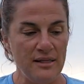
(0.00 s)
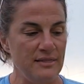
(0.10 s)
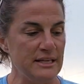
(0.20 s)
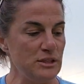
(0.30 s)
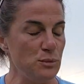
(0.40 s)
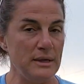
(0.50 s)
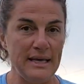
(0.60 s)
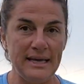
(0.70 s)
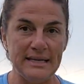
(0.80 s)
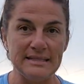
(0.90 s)
This one
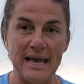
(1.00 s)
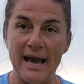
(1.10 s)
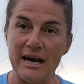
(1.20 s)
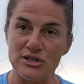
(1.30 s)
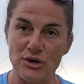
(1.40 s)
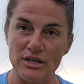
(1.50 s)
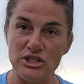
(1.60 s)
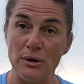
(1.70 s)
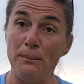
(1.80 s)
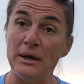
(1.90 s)
is a
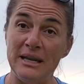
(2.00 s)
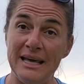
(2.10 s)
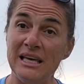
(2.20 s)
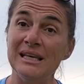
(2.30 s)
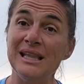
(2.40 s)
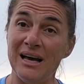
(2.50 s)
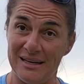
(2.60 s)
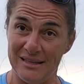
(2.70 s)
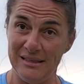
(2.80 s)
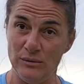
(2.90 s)
hydrangea
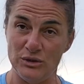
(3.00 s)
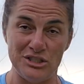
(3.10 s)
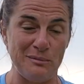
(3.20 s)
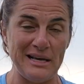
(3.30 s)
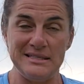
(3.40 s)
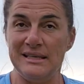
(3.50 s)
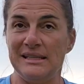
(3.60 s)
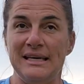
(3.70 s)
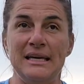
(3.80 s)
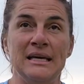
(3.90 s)
paniculata, which
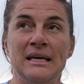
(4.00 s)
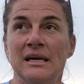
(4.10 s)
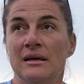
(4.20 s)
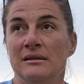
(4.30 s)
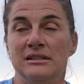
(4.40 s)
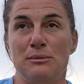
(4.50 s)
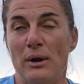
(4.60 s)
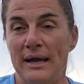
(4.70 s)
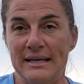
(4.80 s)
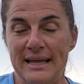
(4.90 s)
basically, to
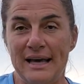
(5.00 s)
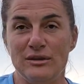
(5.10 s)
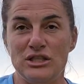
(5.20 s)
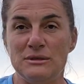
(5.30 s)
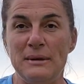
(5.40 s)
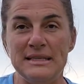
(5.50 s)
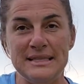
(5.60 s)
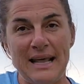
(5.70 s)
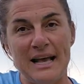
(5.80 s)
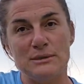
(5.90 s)
break it down, just means
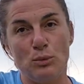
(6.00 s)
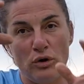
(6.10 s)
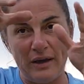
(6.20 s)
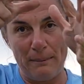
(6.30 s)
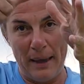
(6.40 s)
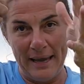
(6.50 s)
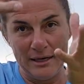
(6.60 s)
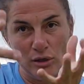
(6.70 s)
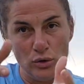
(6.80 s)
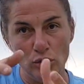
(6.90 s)
it has more of a
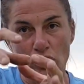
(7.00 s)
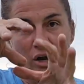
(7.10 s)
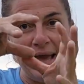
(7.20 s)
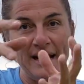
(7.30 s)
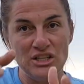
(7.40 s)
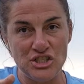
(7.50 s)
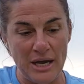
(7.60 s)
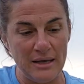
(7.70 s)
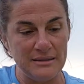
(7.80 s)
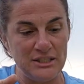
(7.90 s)
panicle or
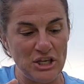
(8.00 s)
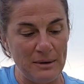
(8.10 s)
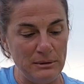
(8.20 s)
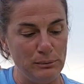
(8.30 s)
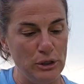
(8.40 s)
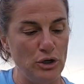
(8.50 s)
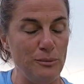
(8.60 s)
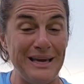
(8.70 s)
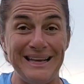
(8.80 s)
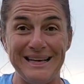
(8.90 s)
egg-shaped
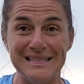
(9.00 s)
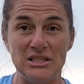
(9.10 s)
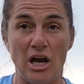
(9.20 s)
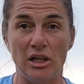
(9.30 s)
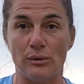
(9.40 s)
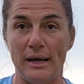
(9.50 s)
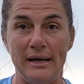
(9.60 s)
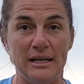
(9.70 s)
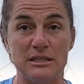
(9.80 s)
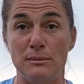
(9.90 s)
bloom, and it can
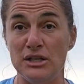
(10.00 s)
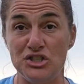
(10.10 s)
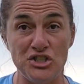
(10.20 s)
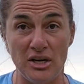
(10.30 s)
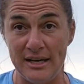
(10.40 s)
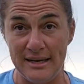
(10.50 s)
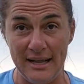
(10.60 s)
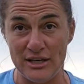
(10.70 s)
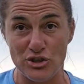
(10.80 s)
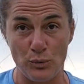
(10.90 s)
tolerate as much sun
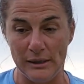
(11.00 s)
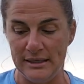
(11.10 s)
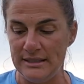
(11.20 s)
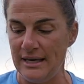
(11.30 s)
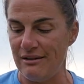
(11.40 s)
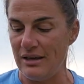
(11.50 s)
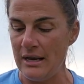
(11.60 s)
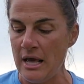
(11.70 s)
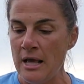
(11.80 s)
as you're willing to give it.